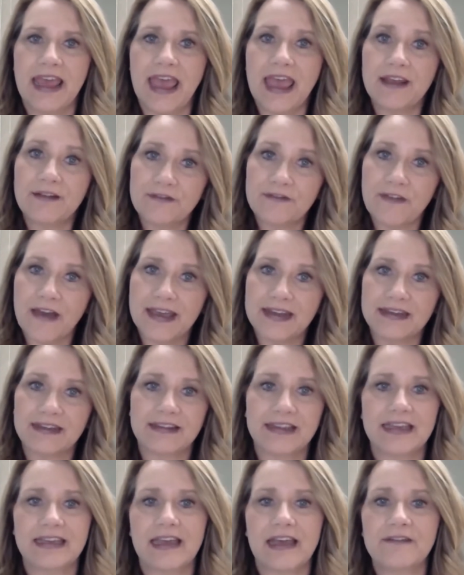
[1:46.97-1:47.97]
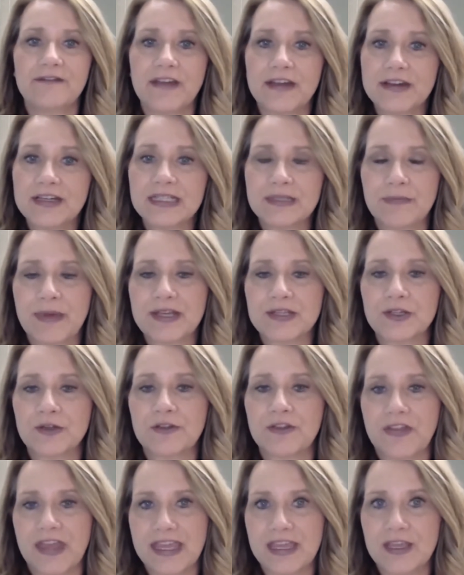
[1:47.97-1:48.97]
And finally, a very
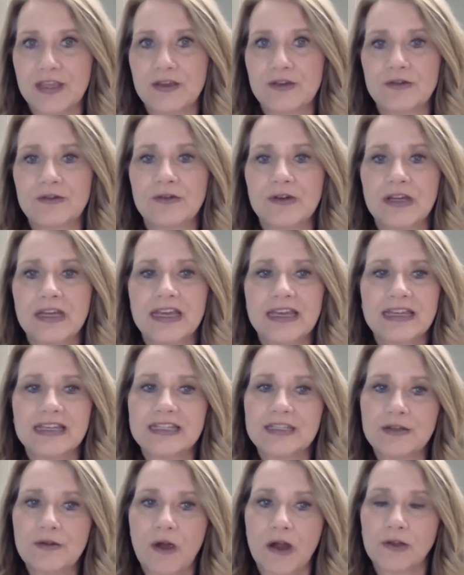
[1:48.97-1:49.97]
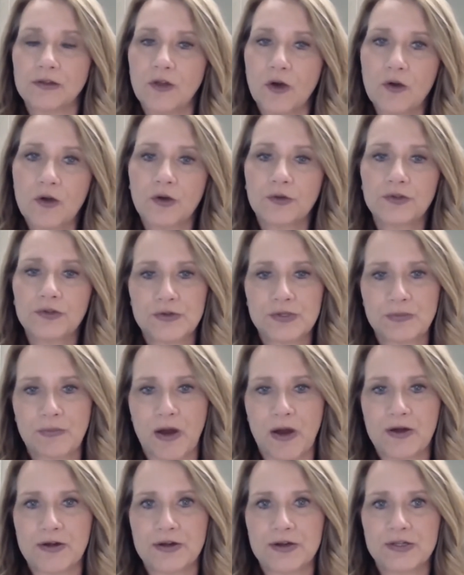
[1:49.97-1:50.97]
special thank you to our local news
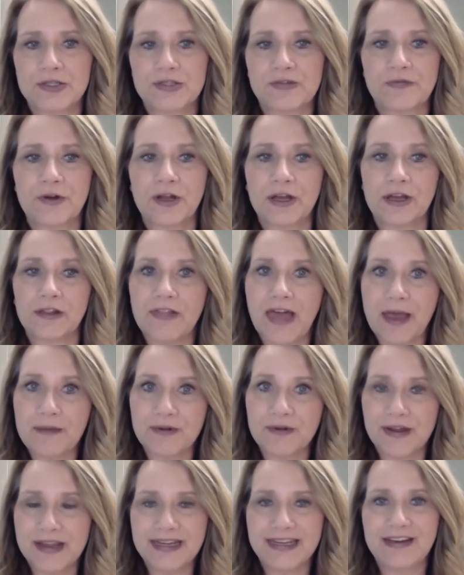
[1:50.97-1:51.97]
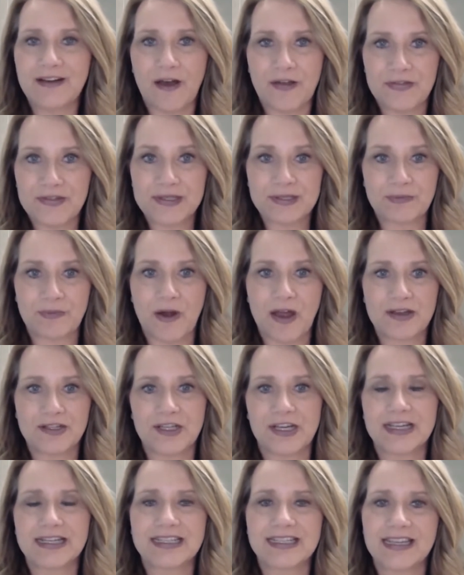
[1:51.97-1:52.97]
partners for collaborating on this
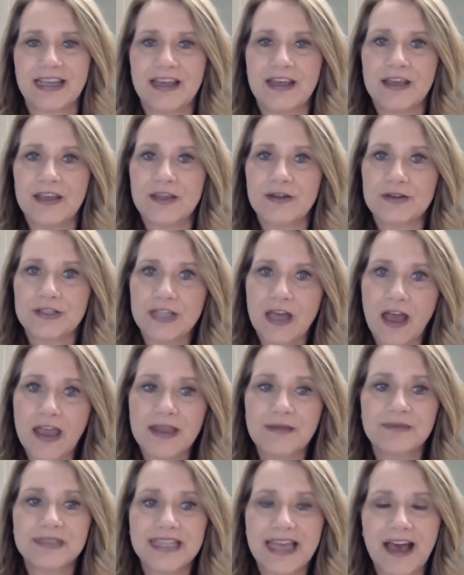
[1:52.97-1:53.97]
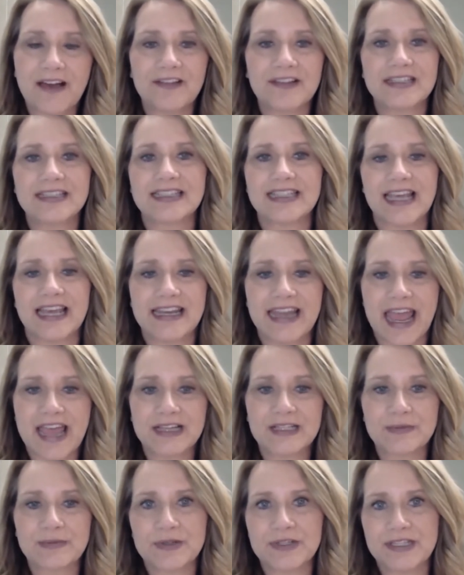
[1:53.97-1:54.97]
project. Your time, talent, and
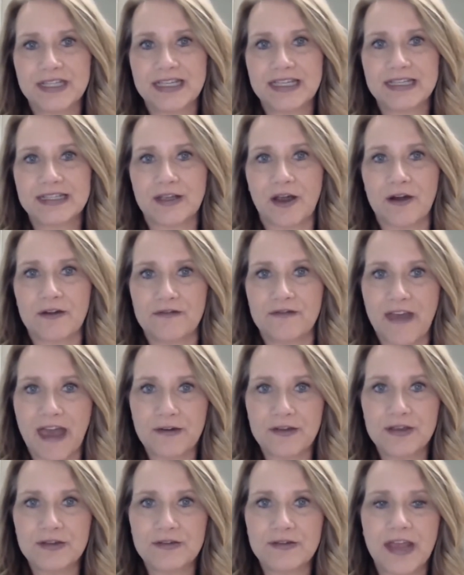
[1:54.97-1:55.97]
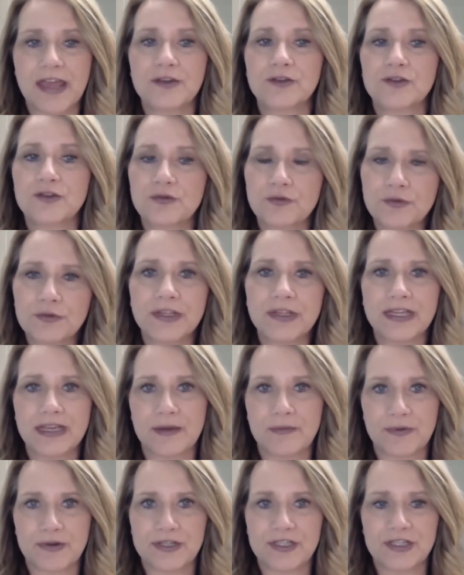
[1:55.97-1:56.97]
expertise are valued and truly
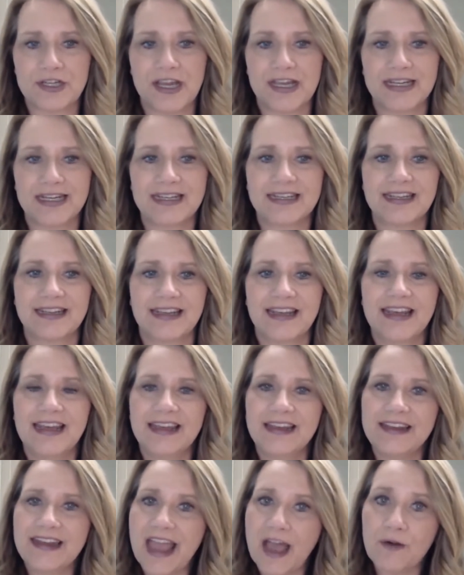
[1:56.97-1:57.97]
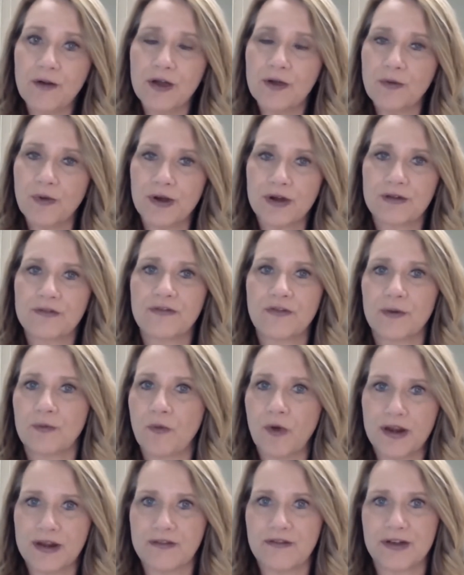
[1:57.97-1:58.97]
appreciated. Now a word
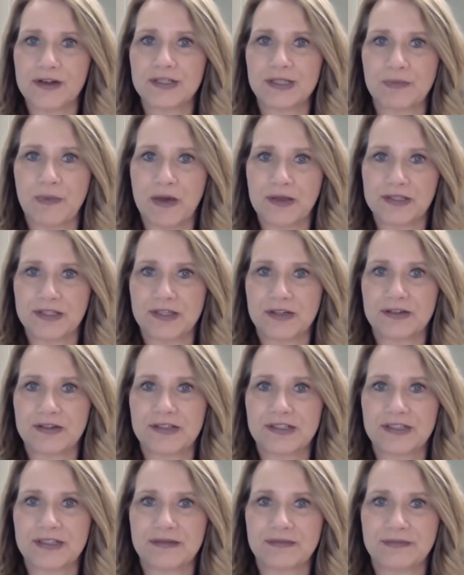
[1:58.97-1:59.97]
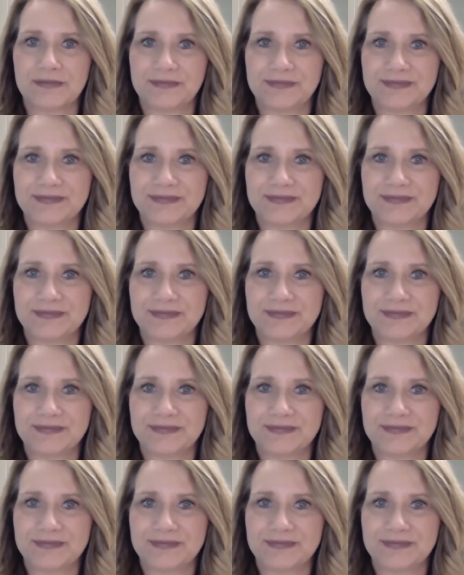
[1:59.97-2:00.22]
from one of our sponsors.